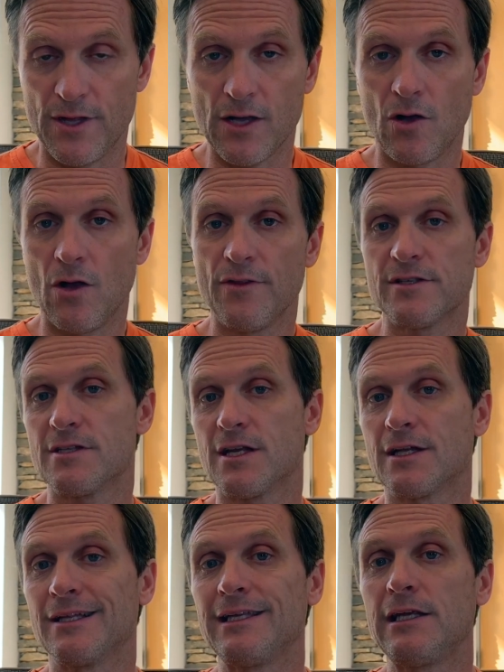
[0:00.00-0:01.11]
They call this the
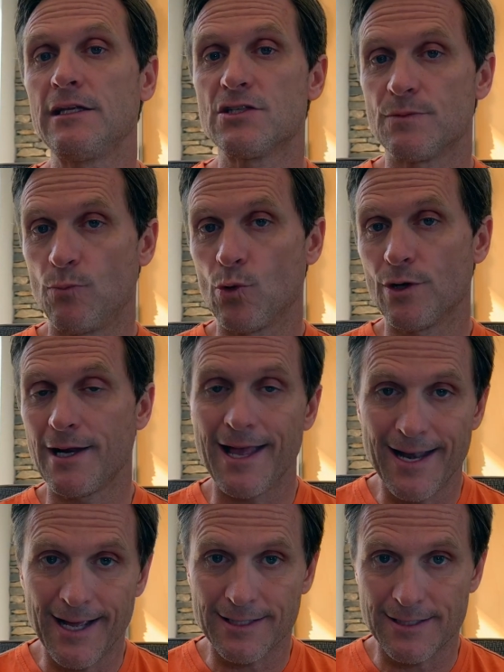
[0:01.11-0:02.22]
Clean Sport
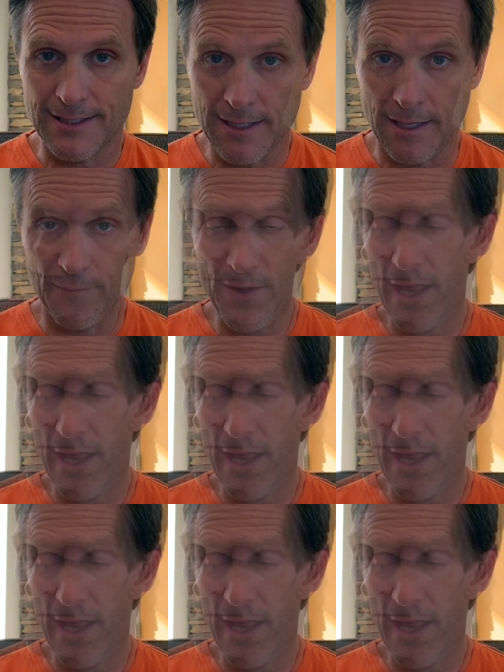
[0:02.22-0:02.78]
NXT.